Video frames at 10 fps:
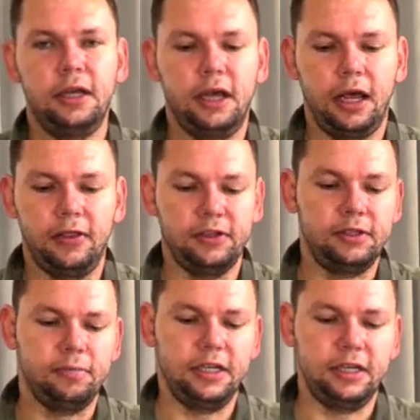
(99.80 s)
And this
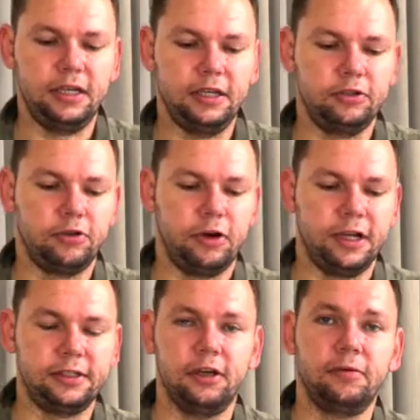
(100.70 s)
immediately is
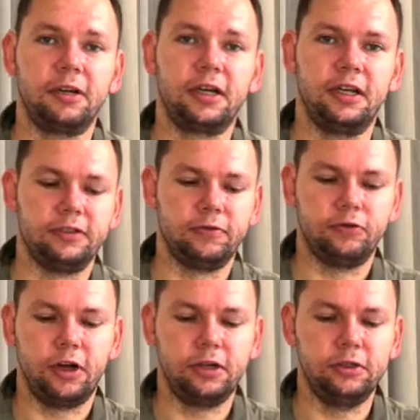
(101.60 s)
great. A lot of my clients have
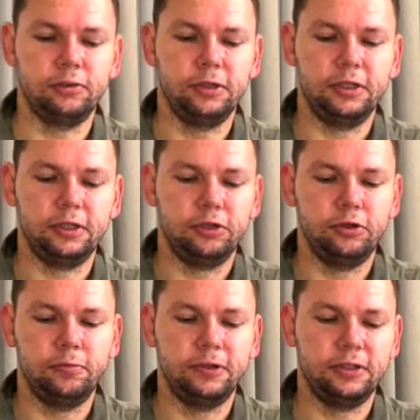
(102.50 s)
struggled with the
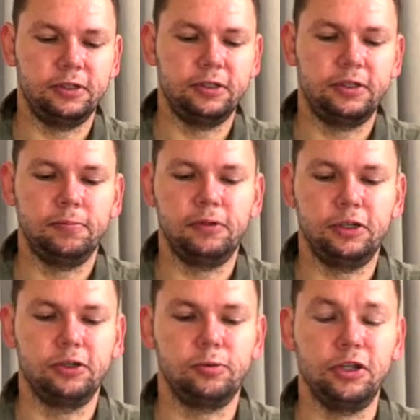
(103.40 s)
2-pin system
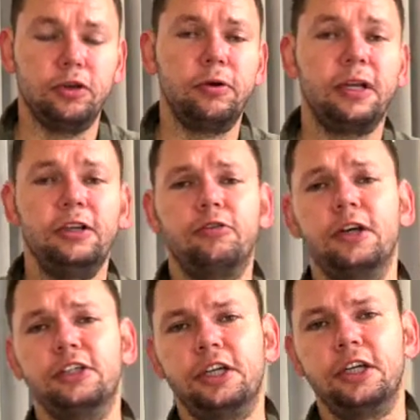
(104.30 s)
because when you're quickly trying to
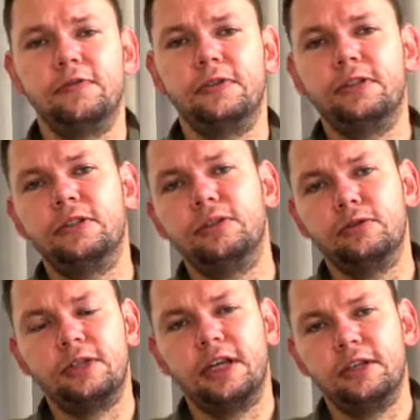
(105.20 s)
change filters or
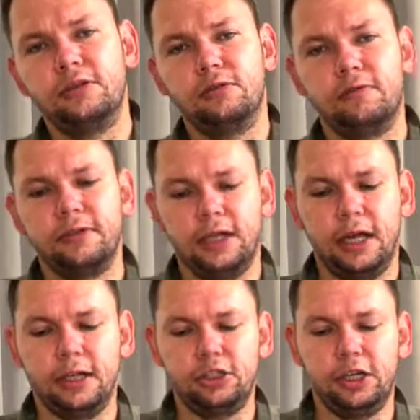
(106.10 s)
take this off and the
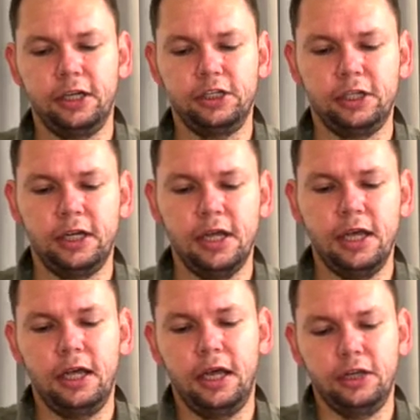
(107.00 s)
light's changing
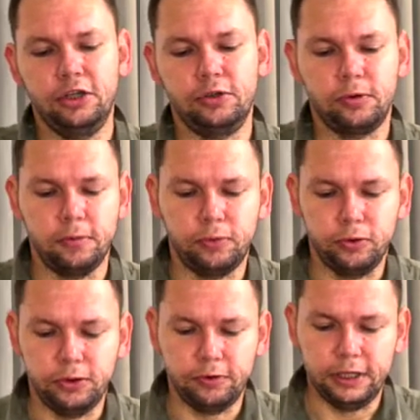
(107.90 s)
and you just want to pull
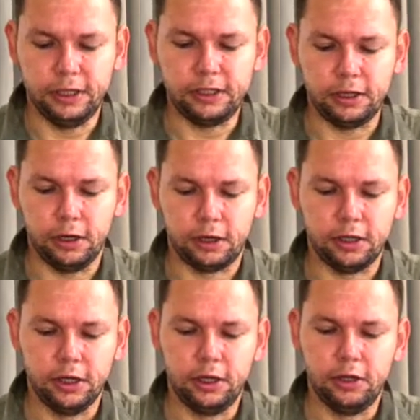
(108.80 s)
the release lock,
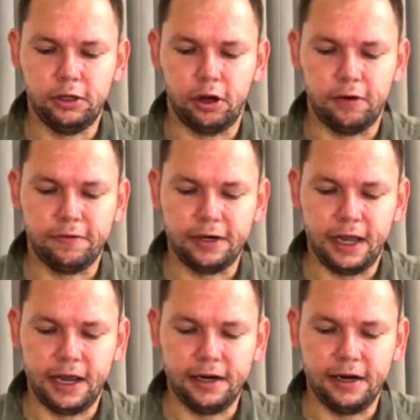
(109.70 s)
you often
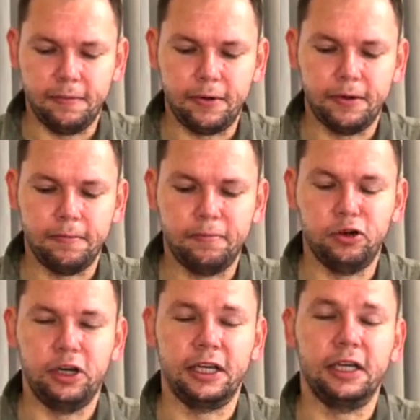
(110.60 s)
end up
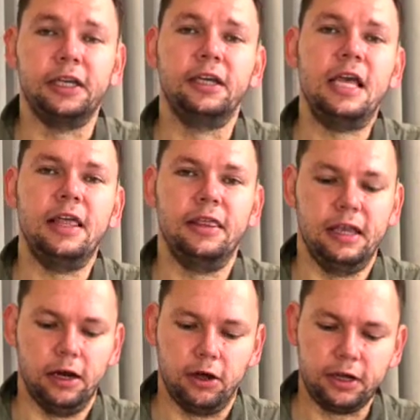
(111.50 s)
pulling the
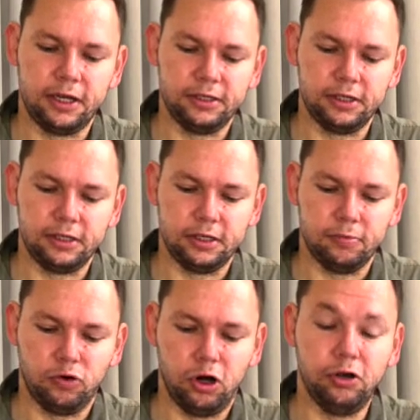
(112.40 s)
locking system
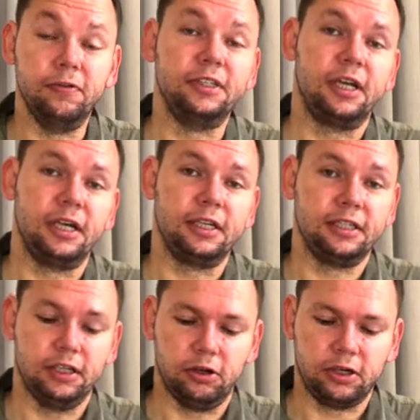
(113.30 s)
or over tightening
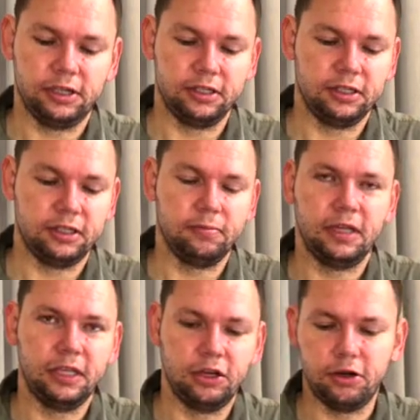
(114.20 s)
the locking system, and
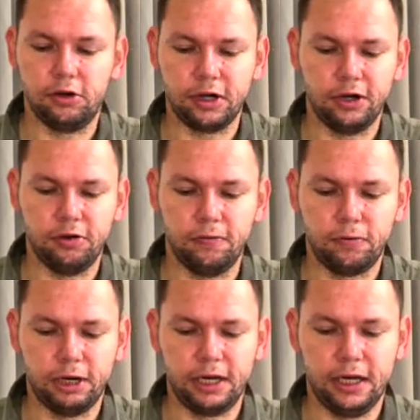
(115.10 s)
then you can't get it off
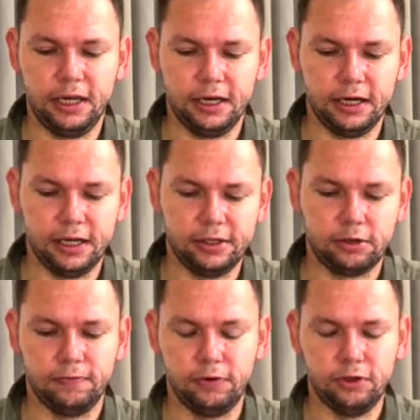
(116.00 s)
quickly and it gets
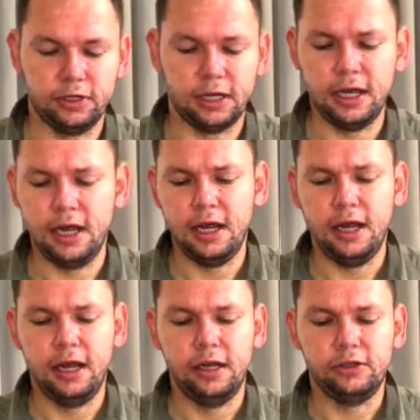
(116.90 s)
confusing.
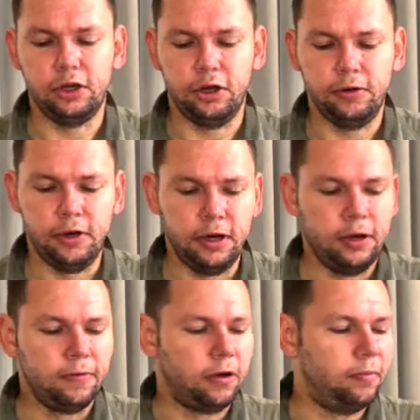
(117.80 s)
So
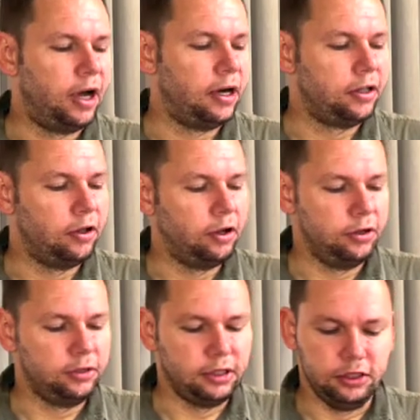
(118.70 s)
combining
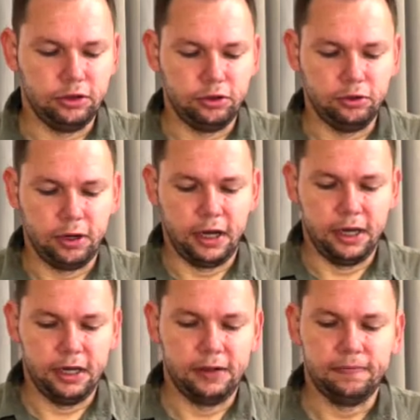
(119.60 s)
those into
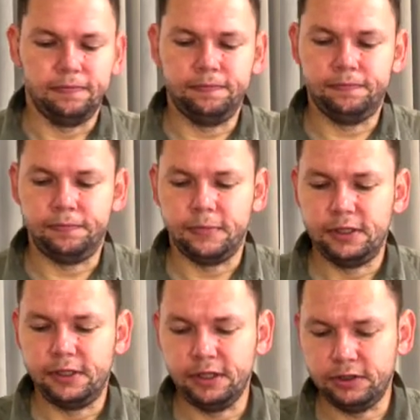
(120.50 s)
a
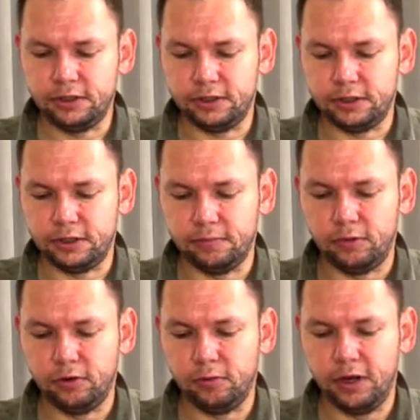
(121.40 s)
single system
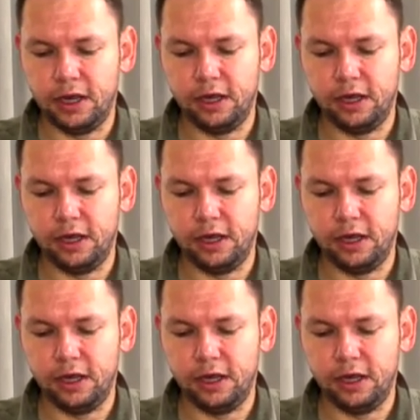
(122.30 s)
where